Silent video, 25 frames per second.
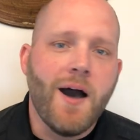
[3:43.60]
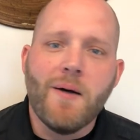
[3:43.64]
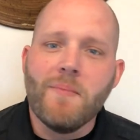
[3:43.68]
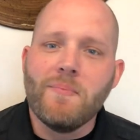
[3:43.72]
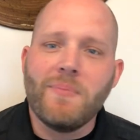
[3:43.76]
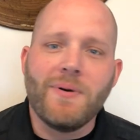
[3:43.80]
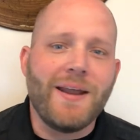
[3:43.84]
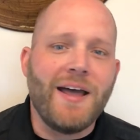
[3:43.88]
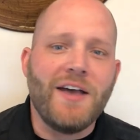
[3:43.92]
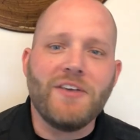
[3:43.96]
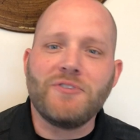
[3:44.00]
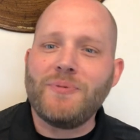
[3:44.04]

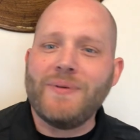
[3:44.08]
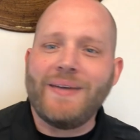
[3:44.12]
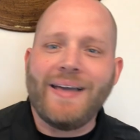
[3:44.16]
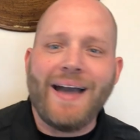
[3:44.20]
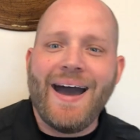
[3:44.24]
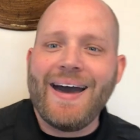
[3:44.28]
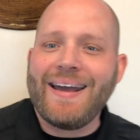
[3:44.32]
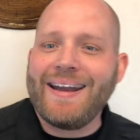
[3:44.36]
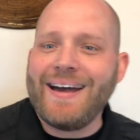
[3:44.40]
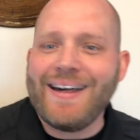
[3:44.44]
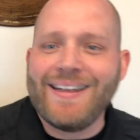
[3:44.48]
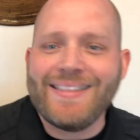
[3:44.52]
But as we
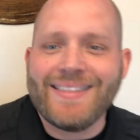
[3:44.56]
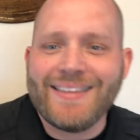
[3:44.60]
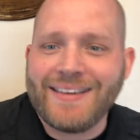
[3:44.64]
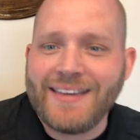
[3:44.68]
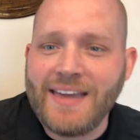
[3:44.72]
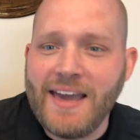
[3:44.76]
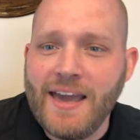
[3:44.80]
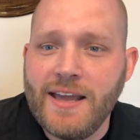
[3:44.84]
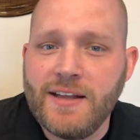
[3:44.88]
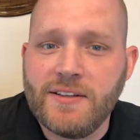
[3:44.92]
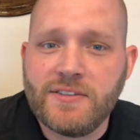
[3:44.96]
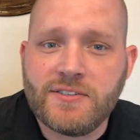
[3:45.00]
got out of the
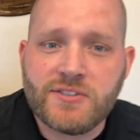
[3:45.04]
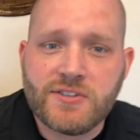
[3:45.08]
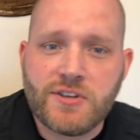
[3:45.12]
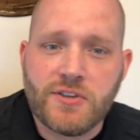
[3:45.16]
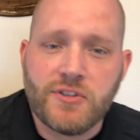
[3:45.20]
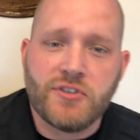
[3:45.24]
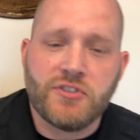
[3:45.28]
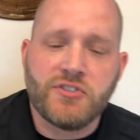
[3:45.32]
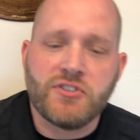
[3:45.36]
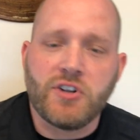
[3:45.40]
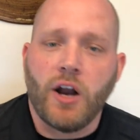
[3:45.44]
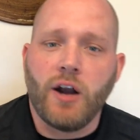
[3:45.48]
gates to
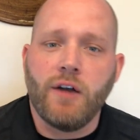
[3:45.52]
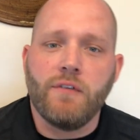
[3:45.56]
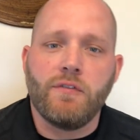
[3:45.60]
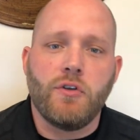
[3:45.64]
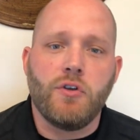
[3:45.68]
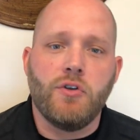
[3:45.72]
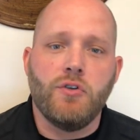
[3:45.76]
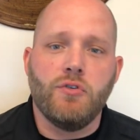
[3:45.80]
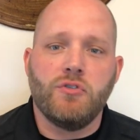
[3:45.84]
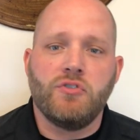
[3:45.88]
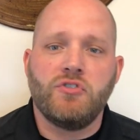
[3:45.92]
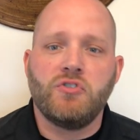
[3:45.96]
the start of the
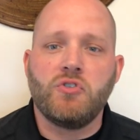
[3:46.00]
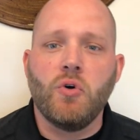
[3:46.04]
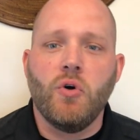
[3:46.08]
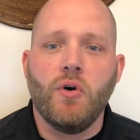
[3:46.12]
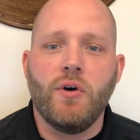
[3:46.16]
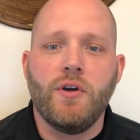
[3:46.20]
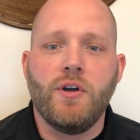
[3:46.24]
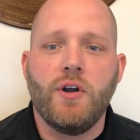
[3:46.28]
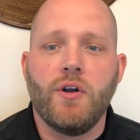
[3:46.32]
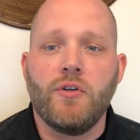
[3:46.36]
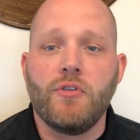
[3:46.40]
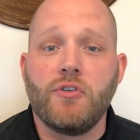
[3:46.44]
new school
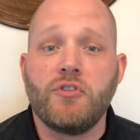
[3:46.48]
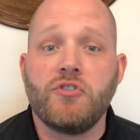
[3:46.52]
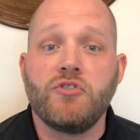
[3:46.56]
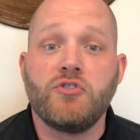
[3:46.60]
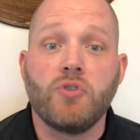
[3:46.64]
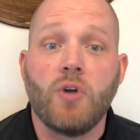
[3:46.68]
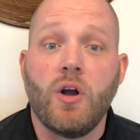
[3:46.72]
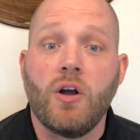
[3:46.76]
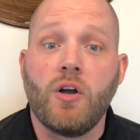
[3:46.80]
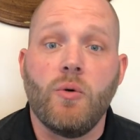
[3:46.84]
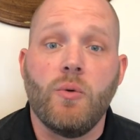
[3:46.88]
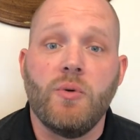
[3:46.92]
year, the
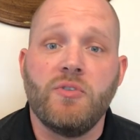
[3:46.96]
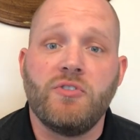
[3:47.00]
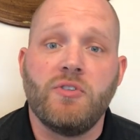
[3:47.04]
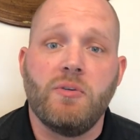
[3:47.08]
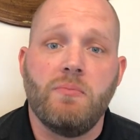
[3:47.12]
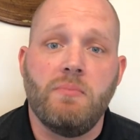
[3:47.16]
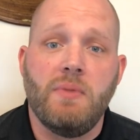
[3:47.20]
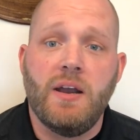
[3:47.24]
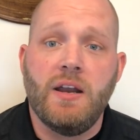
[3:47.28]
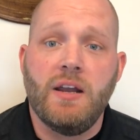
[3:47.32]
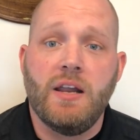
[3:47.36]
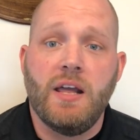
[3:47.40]
struggle was
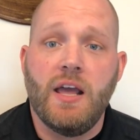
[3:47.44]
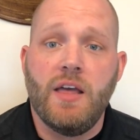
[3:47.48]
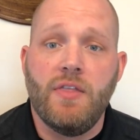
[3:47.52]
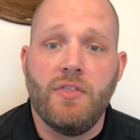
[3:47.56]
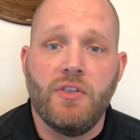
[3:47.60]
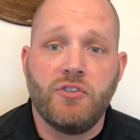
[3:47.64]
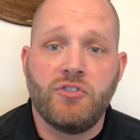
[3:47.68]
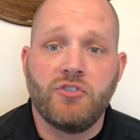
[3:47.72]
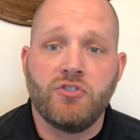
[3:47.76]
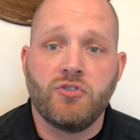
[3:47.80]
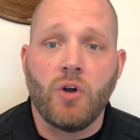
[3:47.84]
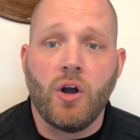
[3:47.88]
immediate and the
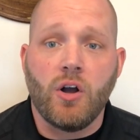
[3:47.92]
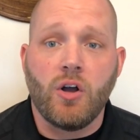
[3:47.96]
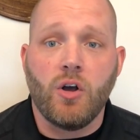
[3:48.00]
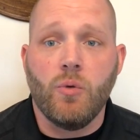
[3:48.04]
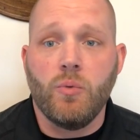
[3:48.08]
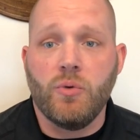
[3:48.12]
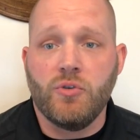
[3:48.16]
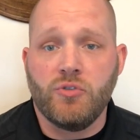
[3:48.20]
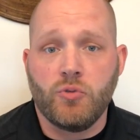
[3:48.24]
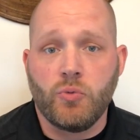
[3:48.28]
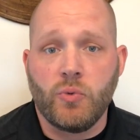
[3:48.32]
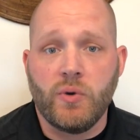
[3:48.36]
struggle
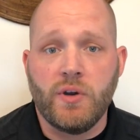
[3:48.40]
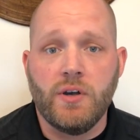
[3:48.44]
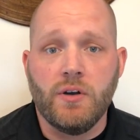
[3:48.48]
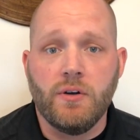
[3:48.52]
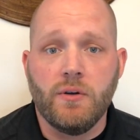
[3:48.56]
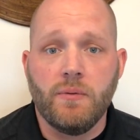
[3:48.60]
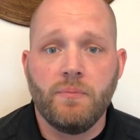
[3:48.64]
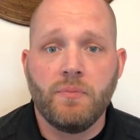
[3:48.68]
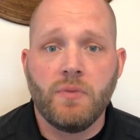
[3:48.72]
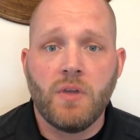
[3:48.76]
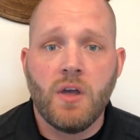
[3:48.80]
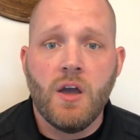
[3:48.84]
was real.
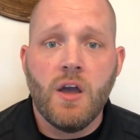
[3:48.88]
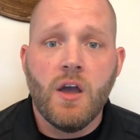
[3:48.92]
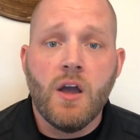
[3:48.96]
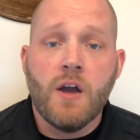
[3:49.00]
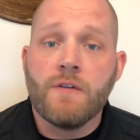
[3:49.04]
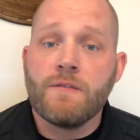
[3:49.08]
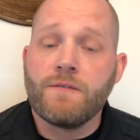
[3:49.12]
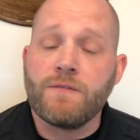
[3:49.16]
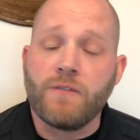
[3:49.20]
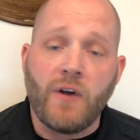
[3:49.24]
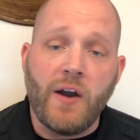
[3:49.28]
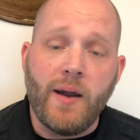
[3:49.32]

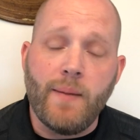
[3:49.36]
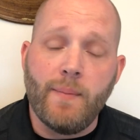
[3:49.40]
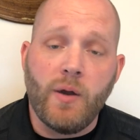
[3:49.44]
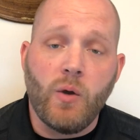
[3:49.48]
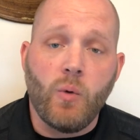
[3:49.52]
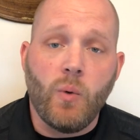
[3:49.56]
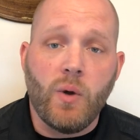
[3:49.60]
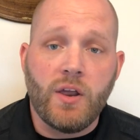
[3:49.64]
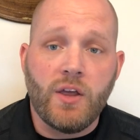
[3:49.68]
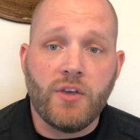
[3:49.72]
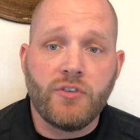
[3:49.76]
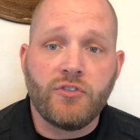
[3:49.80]
Framing
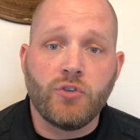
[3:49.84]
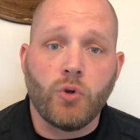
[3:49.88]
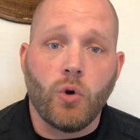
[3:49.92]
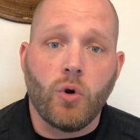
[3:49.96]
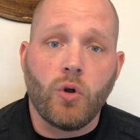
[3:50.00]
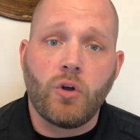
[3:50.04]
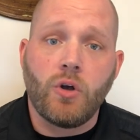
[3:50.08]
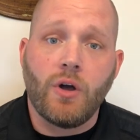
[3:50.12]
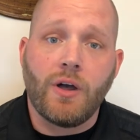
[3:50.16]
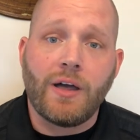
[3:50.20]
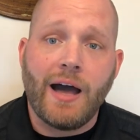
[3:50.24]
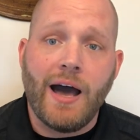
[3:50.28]
what
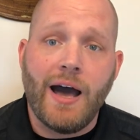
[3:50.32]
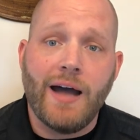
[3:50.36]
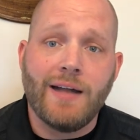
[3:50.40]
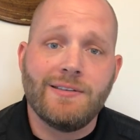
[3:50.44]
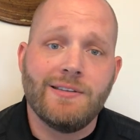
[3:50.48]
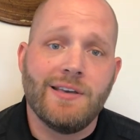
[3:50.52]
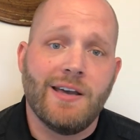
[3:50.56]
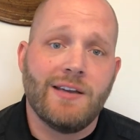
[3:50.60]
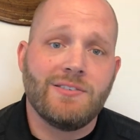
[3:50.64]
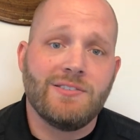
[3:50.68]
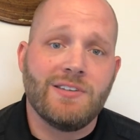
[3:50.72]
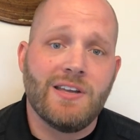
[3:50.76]
historical
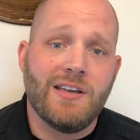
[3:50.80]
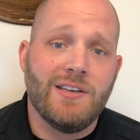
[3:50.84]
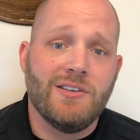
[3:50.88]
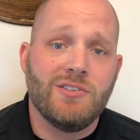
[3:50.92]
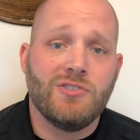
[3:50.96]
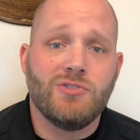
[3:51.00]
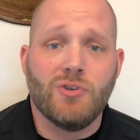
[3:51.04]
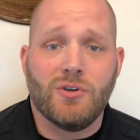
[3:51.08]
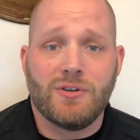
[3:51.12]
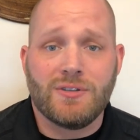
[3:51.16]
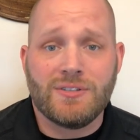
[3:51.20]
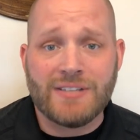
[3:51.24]
context is
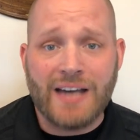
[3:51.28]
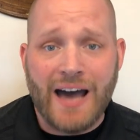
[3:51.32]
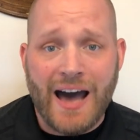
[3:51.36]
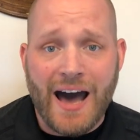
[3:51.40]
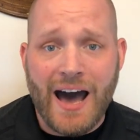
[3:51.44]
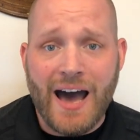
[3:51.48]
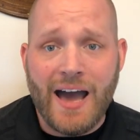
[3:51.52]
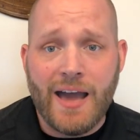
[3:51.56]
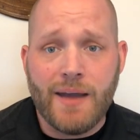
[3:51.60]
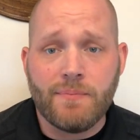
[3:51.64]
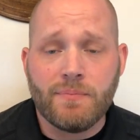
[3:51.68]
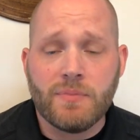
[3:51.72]
took
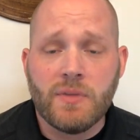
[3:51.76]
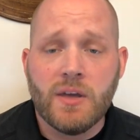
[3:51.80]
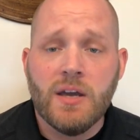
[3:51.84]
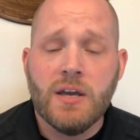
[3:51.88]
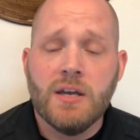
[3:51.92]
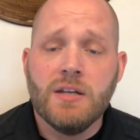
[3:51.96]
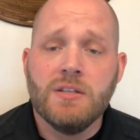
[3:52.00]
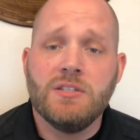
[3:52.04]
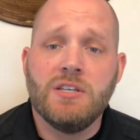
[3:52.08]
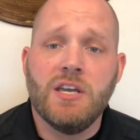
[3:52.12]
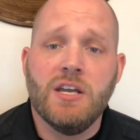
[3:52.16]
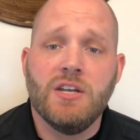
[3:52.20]
time,
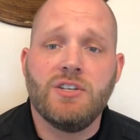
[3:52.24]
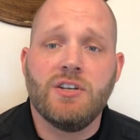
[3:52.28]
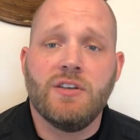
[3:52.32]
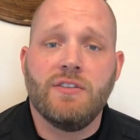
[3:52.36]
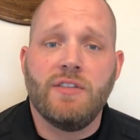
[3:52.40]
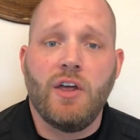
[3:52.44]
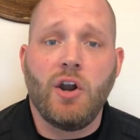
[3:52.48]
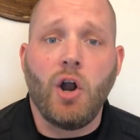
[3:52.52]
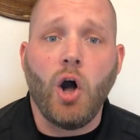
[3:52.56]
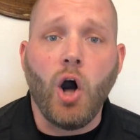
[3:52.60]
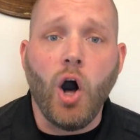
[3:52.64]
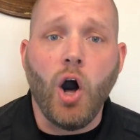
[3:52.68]
teaching
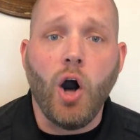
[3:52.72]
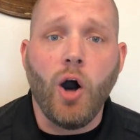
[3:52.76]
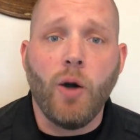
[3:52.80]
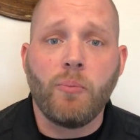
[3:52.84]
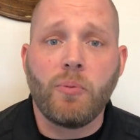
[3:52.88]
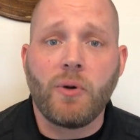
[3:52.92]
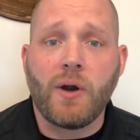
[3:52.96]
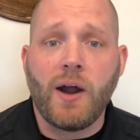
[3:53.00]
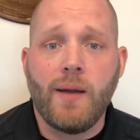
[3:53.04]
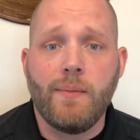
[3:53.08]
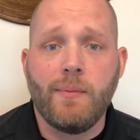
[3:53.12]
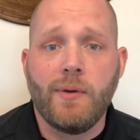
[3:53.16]
that all
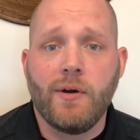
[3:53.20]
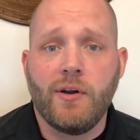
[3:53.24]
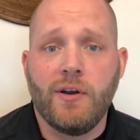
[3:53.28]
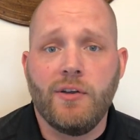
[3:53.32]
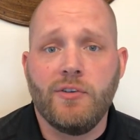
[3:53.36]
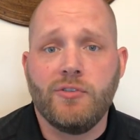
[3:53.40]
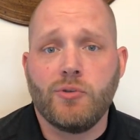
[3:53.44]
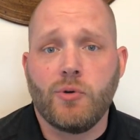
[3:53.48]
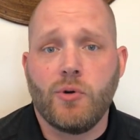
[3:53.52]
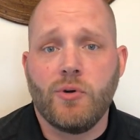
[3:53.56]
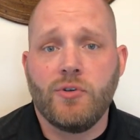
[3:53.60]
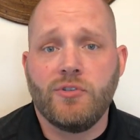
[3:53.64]
primary
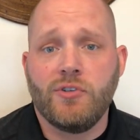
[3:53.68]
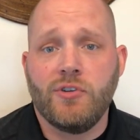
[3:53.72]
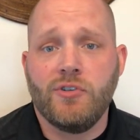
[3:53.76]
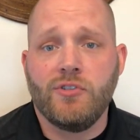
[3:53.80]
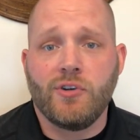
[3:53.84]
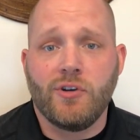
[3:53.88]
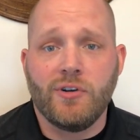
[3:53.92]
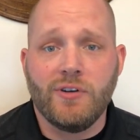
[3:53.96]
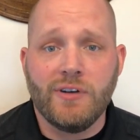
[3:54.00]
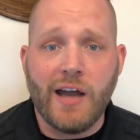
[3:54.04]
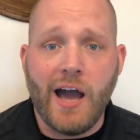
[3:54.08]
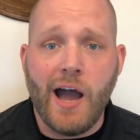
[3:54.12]
sources
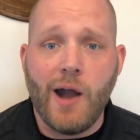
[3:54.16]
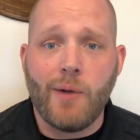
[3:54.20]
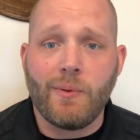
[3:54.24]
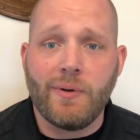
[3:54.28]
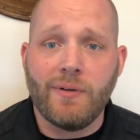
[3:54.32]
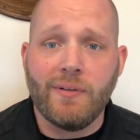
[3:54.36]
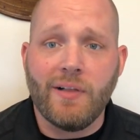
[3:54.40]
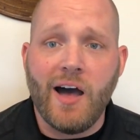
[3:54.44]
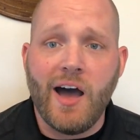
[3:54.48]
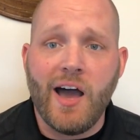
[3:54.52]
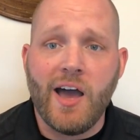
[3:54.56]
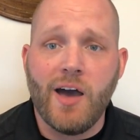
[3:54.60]
are not
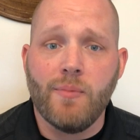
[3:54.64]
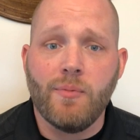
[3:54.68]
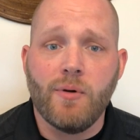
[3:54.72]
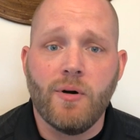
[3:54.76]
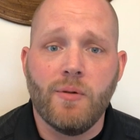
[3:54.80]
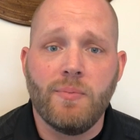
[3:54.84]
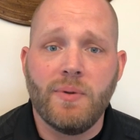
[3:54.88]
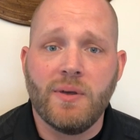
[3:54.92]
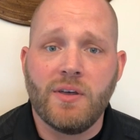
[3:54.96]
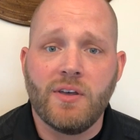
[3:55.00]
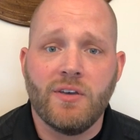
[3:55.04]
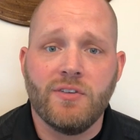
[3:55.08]
reliable
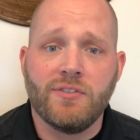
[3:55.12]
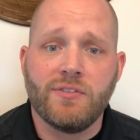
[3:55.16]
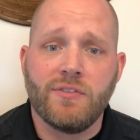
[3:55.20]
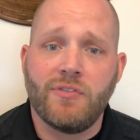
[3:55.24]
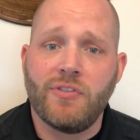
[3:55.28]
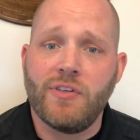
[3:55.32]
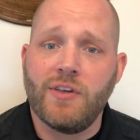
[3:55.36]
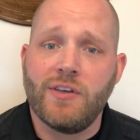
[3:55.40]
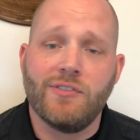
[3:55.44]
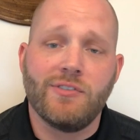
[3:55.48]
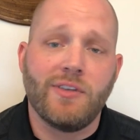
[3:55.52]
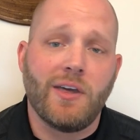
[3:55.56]
because of
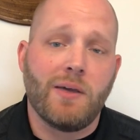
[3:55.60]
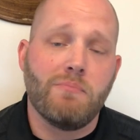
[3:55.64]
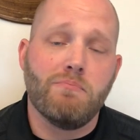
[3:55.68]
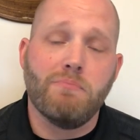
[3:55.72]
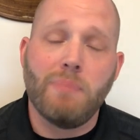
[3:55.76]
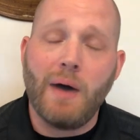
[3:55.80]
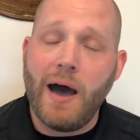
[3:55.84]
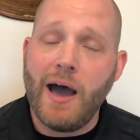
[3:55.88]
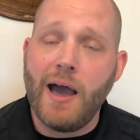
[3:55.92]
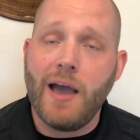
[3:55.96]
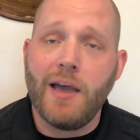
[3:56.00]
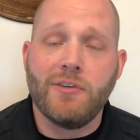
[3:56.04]
things like
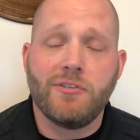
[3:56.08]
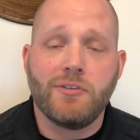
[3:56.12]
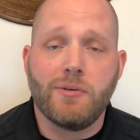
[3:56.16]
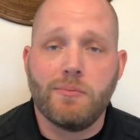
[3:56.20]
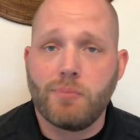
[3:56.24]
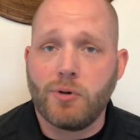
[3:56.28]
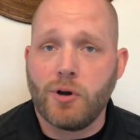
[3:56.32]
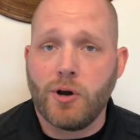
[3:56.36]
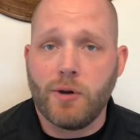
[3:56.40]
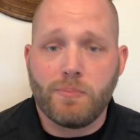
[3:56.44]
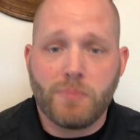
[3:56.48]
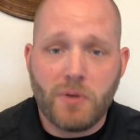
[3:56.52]
bias and
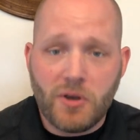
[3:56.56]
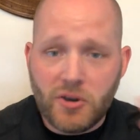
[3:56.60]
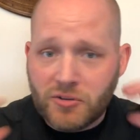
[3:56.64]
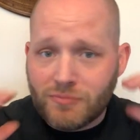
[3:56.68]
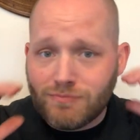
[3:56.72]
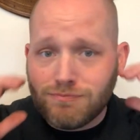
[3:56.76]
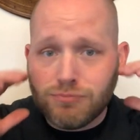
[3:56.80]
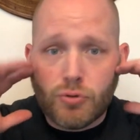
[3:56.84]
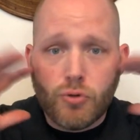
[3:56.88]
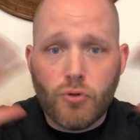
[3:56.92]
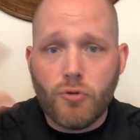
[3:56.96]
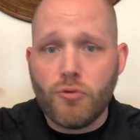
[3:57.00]
purpose
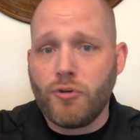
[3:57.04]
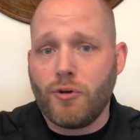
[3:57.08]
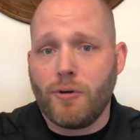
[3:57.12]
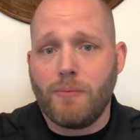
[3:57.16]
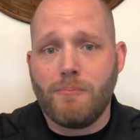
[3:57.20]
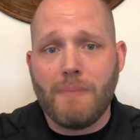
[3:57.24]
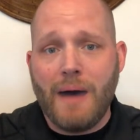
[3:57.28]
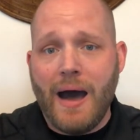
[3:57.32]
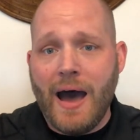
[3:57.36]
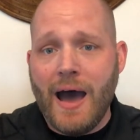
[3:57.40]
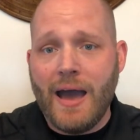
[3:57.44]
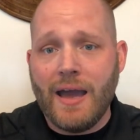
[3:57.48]
blew their
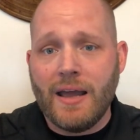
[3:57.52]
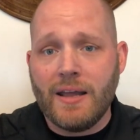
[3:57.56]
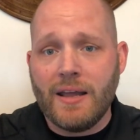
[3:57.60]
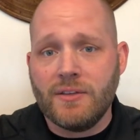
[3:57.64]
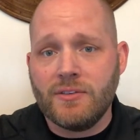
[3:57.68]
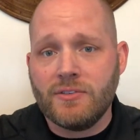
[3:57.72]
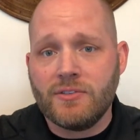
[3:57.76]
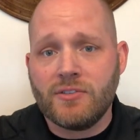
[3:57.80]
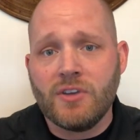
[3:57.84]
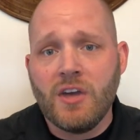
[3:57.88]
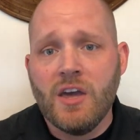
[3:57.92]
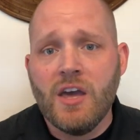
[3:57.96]

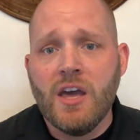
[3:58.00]
minds.